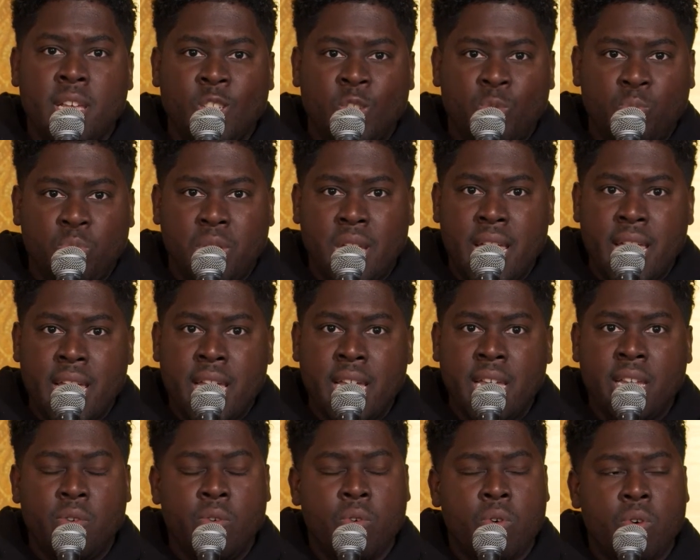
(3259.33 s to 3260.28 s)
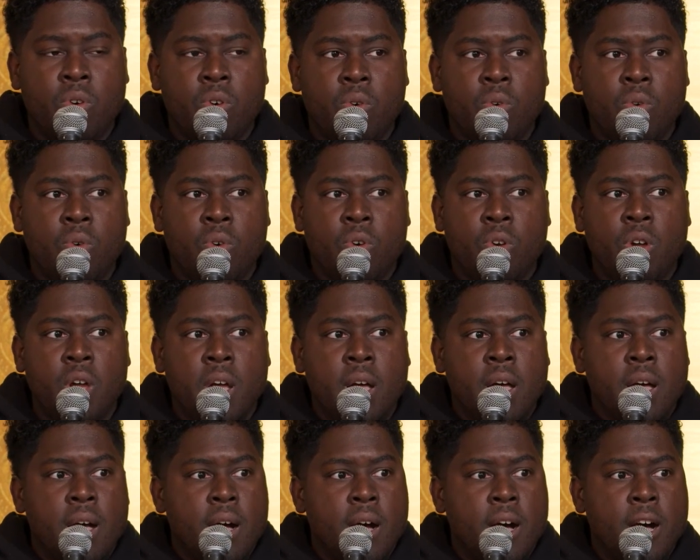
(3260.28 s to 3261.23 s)
is played or or
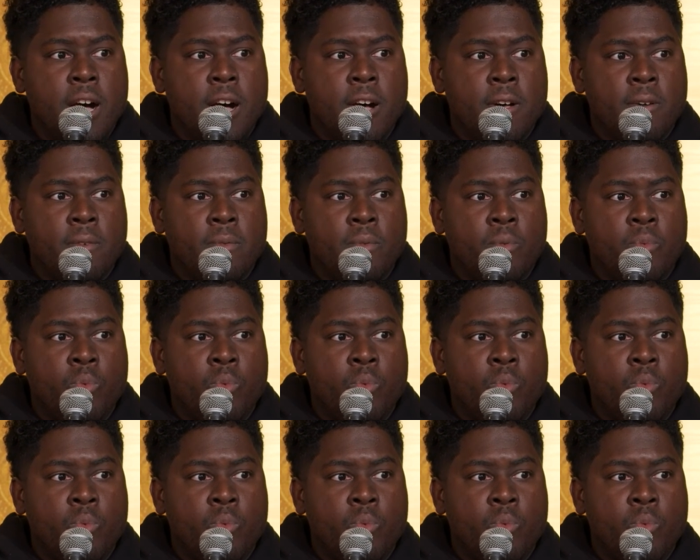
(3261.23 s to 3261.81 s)
uh,